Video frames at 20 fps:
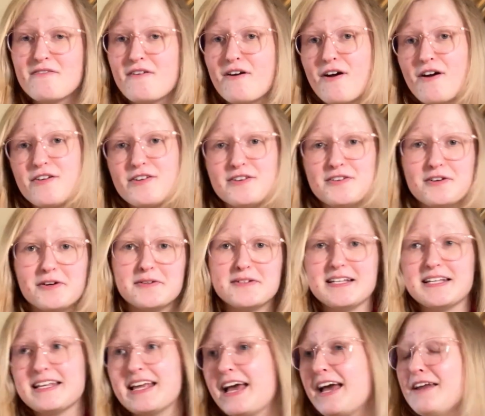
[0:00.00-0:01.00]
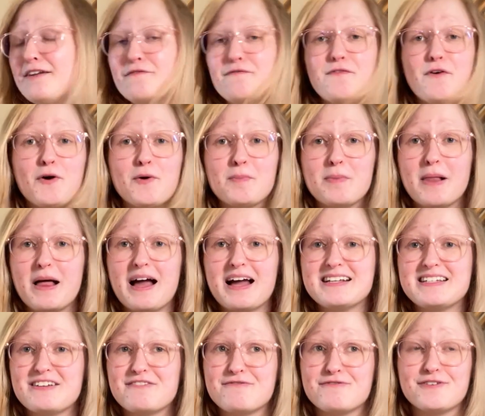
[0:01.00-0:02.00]
or, you know, DK and a 4-ply,
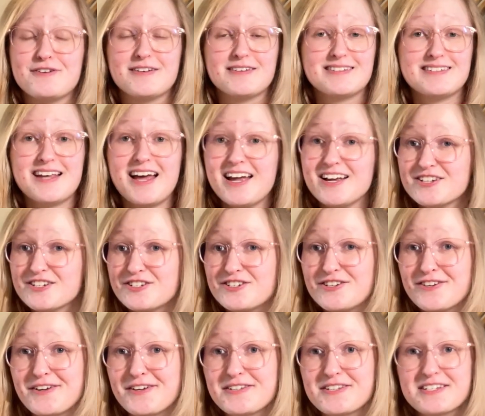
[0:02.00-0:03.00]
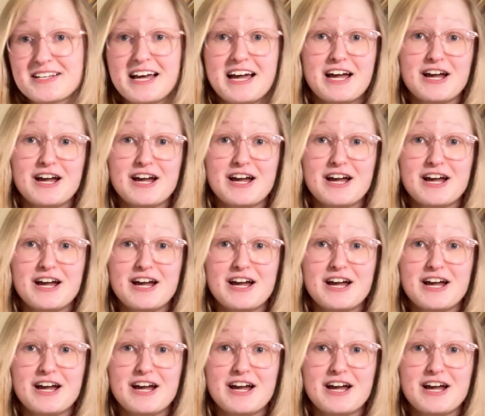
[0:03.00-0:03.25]
different textures.